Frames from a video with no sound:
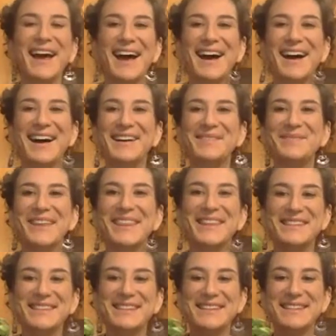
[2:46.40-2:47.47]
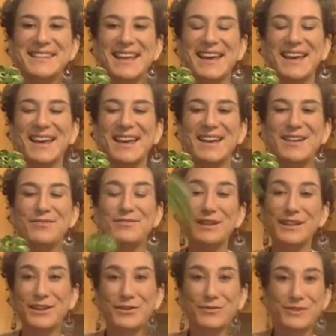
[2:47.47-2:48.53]
um, this is a
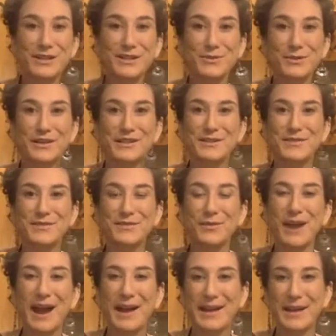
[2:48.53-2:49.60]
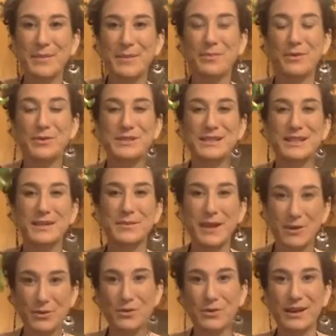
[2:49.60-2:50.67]
really good resource for how to get protein,
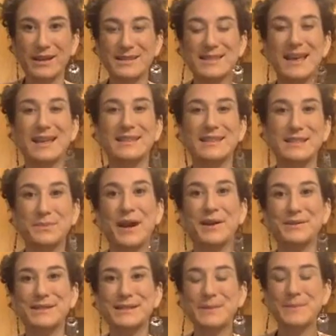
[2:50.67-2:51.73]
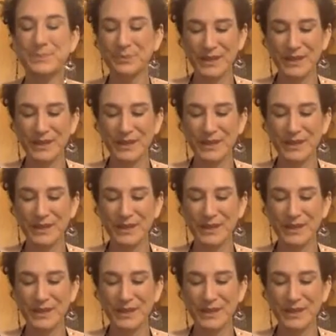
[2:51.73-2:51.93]
microgreens, and sprouts.